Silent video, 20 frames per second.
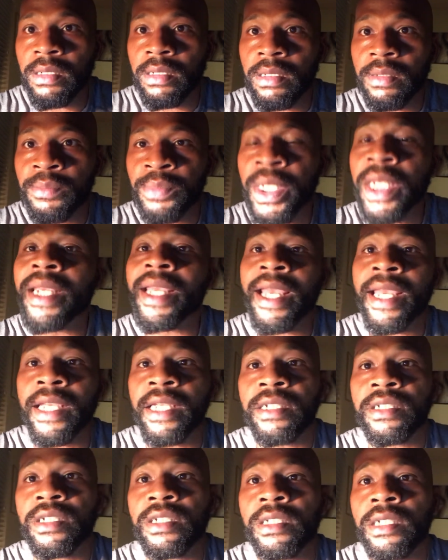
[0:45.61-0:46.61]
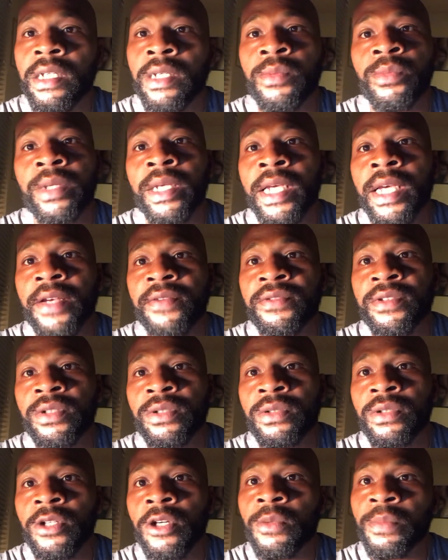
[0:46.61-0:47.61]
pH, and we have to
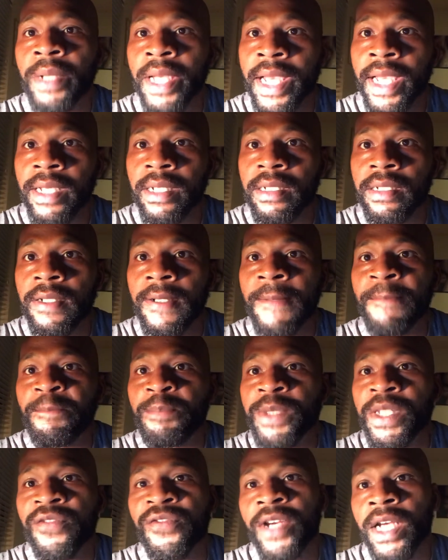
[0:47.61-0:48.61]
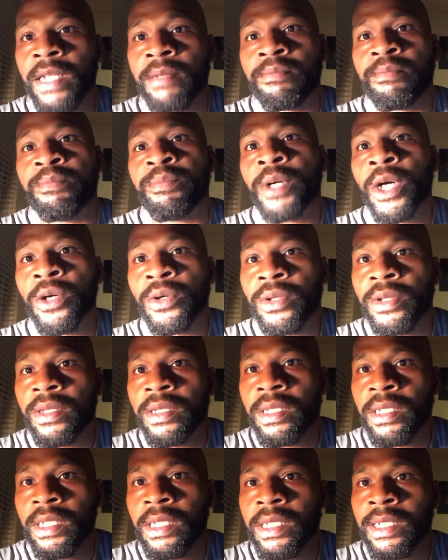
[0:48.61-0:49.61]
go back to find both
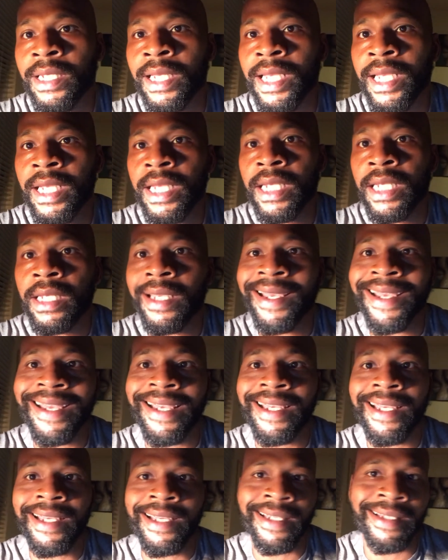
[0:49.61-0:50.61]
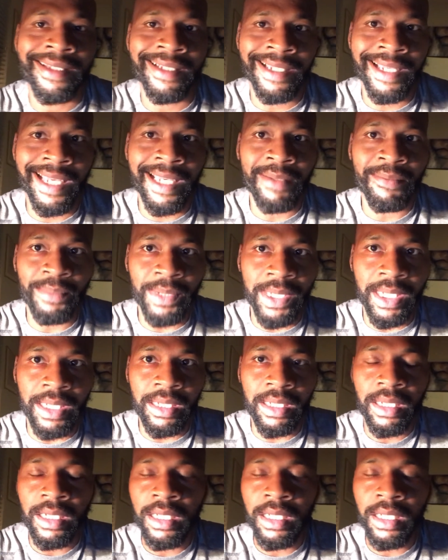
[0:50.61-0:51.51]
the Ka and the Kb.